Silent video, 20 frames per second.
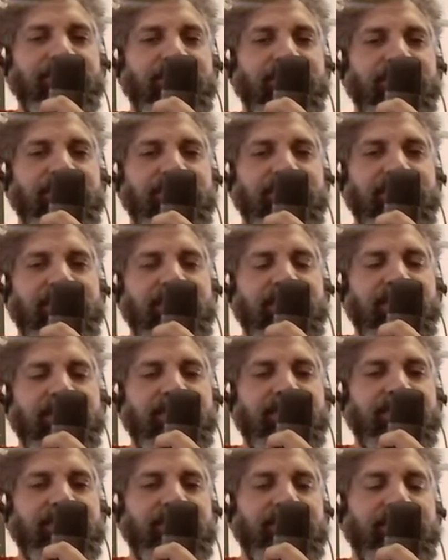First,
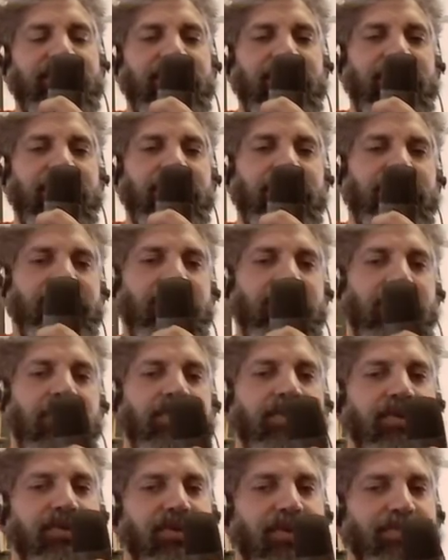on
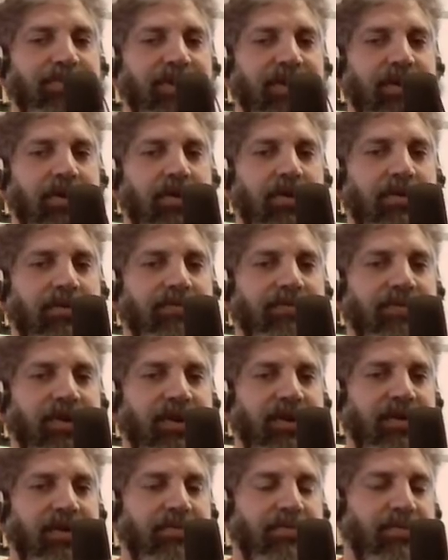the topic of
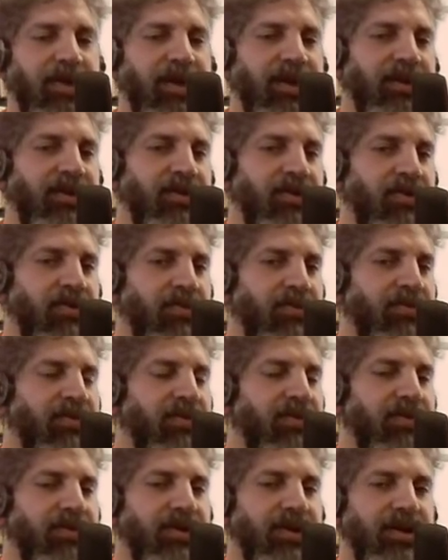being
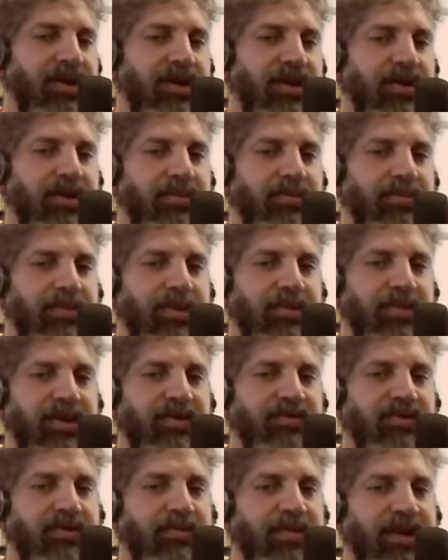known,
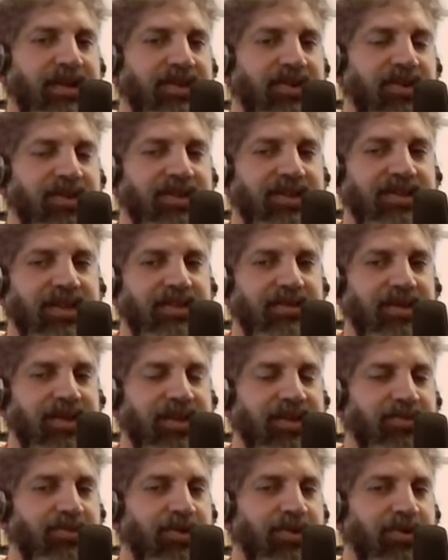being from Mexico, he says that
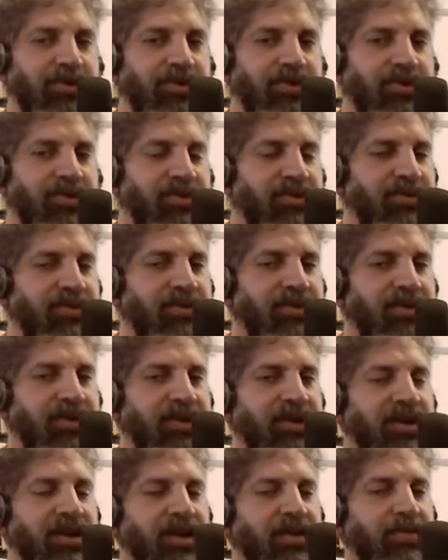he's more known
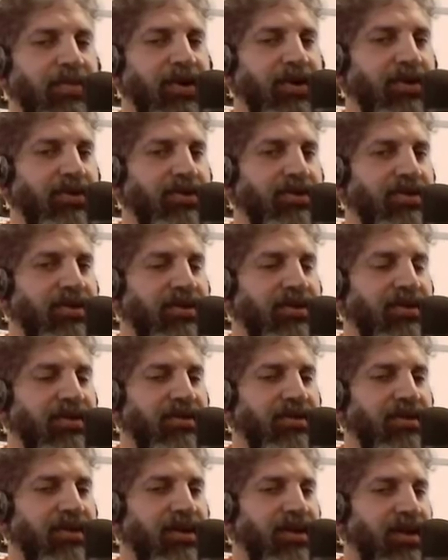because
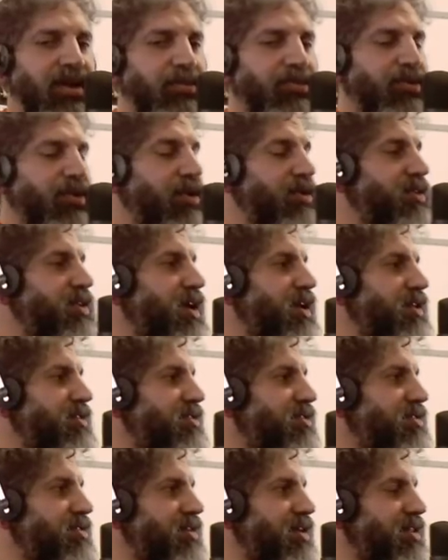abroad than
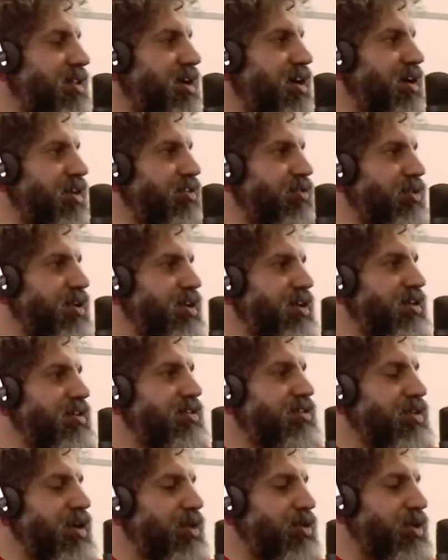in the country.
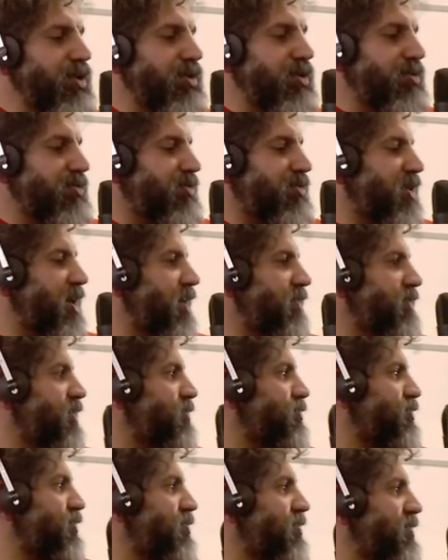So I think we have
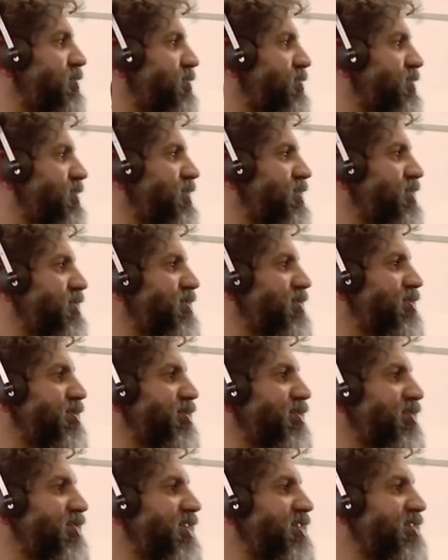that problem,
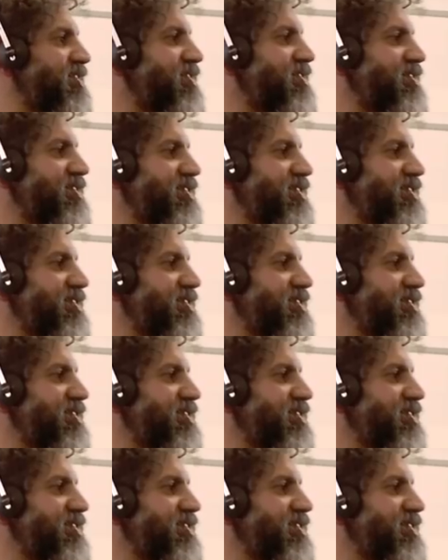all of us.